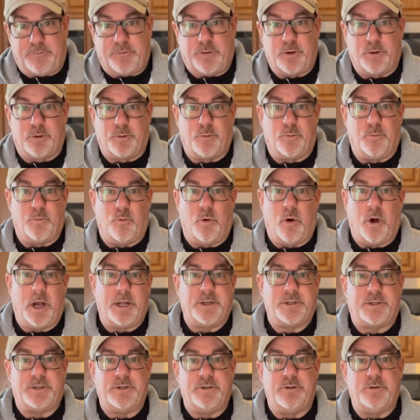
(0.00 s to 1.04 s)
you
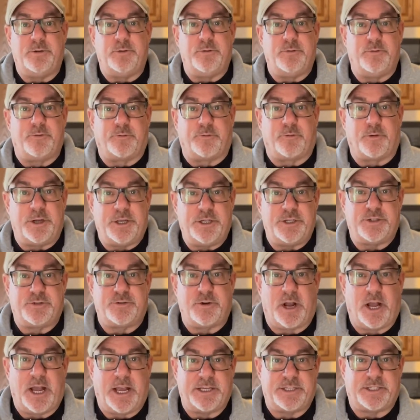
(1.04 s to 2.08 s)
want to freeze
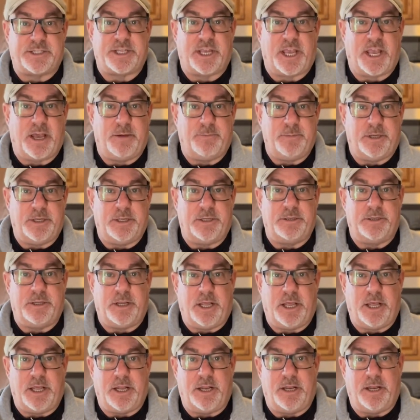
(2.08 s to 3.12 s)
dry salmon
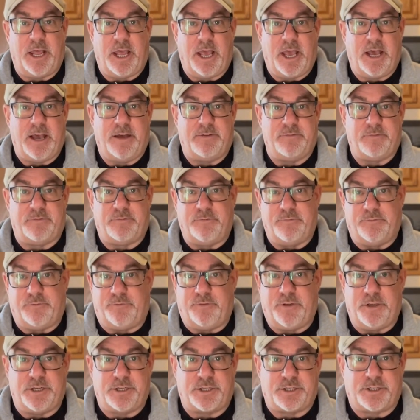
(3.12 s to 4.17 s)
and have
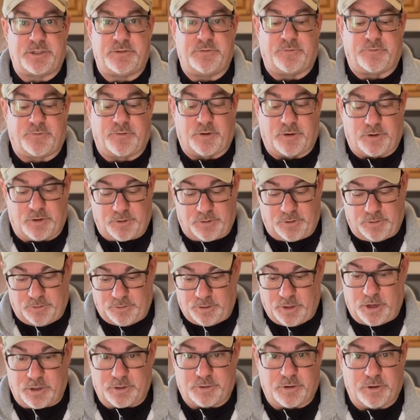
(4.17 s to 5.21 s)
fish for
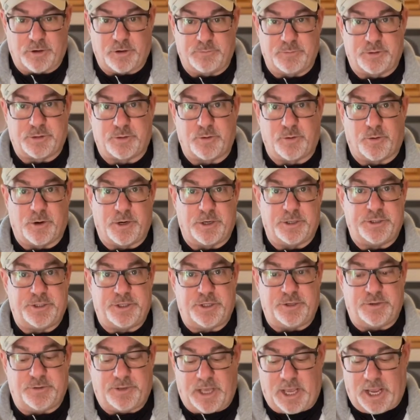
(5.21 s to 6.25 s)
long-term storage,
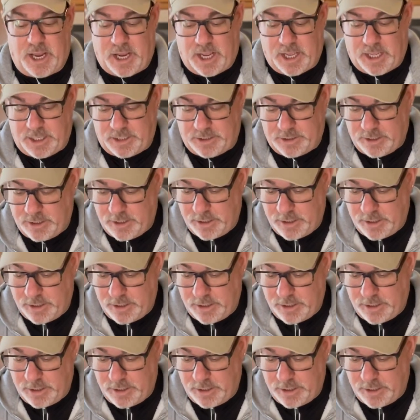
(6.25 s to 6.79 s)
you can.